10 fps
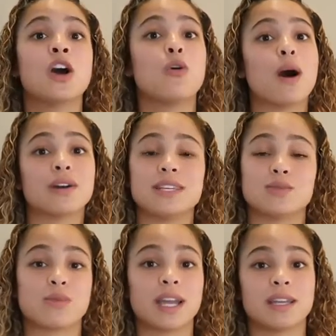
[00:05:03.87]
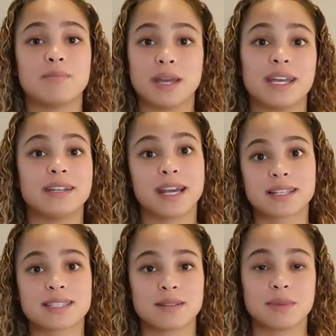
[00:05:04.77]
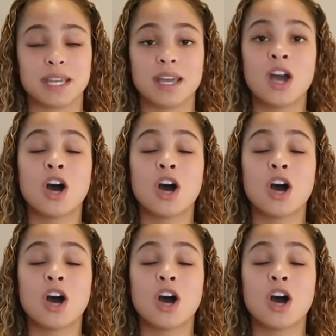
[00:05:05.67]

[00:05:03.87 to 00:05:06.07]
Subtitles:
while he's right in bed next to me.